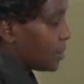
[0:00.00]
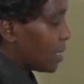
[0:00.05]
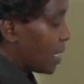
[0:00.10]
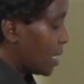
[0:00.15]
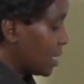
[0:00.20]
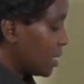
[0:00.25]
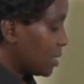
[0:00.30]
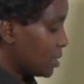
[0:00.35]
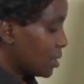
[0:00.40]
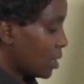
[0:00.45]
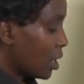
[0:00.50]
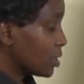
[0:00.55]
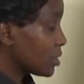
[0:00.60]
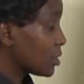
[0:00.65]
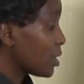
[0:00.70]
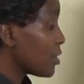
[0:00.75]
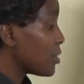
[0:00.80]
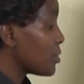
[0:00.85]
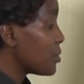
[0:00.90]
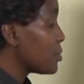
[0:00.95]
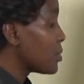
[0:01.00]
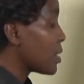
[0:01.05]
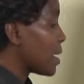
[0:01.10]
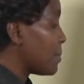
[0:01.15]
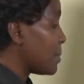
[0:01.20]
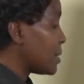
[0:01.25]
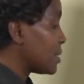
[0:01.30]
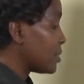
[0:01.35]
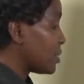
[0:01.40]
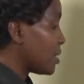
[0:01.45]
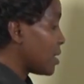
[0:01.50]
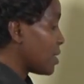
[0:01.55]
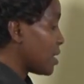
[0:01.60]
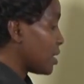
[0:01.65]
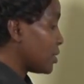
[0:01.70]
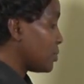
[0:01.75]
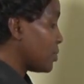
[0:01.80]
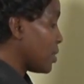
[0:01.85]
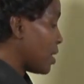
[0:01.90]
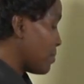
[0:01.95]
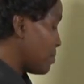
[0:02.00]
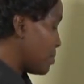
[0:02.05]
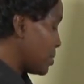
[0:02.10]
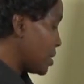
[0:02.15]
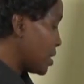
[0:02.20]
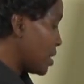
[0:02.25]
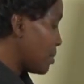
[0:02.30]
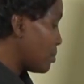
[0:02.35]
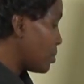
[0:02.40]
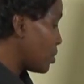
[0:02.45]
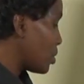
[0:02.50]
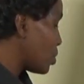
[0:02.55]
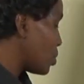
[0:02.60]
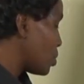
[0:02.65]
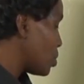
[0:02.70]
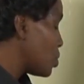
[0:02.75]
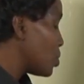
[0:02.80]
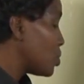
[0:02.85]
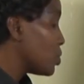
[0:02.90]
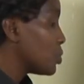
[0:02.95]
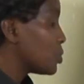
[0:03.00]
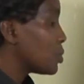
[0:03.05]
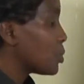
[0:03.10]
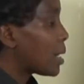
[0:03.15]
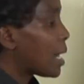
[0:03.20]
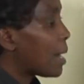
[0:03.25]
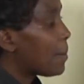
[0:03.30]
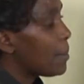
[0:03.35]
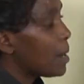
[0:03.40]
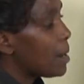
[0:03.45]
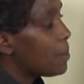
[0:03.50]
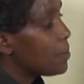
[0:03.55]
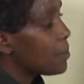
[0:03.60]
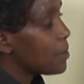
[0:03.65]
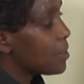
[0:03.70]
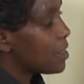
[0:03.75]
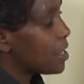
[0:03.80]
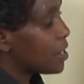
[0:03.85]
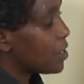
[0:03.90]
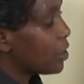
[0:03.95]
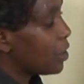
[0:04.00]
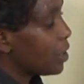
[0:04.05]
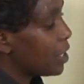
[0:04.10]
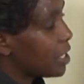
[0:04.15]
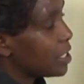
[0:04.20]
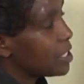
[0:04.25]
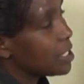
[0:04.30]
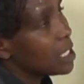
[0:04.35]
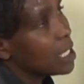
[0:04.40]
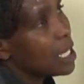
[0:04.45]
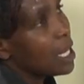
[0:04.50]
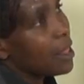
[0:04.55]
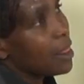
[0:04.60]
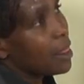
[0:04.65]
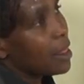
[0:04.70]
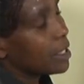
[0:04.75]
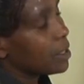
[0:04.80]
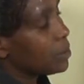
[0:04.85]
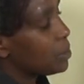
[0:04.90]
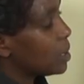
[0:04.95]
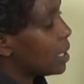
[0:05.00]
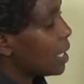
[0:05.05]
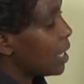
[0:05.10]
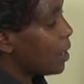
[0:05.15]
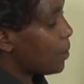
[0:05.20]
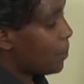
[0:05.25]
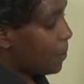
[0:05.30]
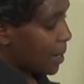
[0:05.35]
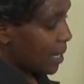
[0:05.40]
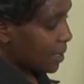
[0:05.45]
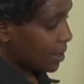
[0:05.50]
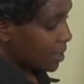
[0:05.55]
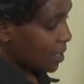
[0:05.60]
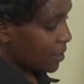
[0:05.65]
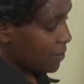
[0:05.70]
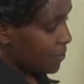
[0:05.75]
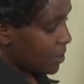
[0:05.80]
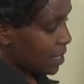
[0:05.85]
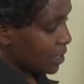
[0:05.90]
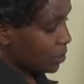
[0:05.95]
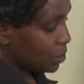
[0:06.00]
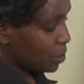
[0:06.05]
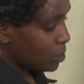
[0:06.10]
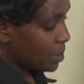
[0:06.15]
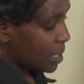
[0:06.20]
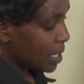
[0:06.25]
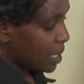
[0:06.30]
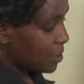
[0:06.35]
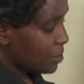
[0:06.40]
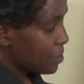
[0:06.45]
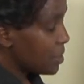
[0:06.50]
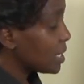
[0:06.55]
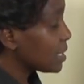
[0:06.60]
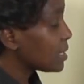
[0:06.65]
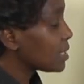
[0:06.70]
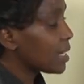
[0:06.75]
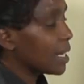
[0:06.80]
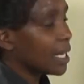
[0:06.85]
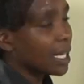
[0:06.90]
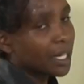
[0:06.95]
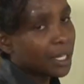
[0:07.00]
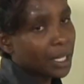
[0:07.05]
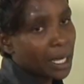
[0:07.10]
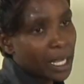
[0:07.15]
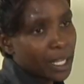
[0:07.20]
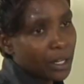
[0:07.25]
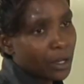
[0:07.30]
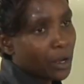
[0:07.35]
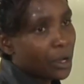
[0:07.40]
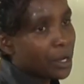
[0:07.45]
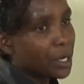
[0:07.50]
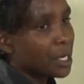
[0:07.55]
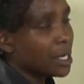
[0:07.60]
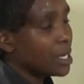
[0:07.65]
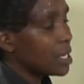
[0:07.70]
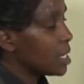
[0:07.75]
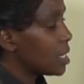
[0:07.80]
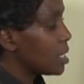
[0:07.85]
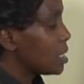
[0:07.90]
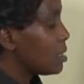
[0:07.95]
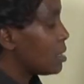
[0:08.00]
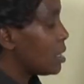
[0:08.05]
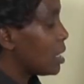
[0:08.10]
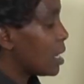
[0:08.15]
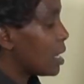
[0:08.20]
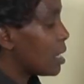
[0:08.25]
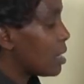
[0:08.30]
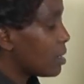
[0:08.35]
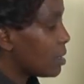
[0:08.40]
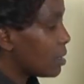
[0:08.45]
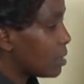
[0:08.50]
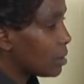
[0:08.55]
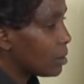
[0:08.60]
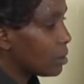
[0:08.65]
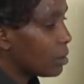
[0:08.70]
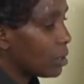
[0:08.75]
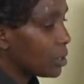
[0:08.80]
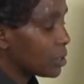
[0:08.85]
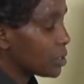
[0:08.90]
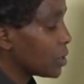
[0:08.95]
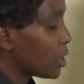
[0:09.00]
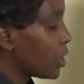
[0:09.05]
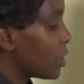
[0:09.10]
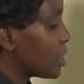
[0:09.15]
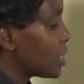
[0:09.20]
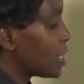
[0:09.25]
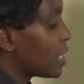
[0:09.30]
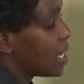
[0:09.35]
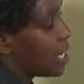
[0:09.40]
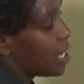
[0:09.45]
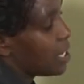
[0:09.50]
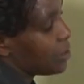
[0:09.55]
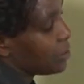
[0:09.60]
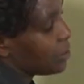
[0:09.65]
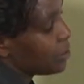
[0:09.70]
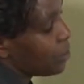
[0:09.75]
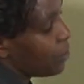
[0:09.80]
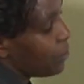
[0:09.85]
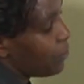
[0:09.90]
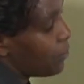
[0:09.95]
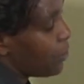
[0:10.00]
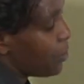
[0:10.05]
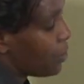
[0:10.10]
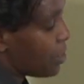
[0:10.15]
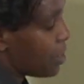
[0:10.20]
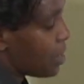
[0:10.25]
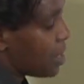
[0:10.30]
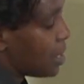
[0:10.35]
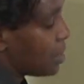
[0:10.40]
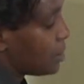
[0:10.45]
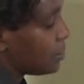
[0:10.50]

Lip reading: And it's also through chemistry that we have been able to come up with the knowledge that will help us even to make things like nylon, cotton, and so forth.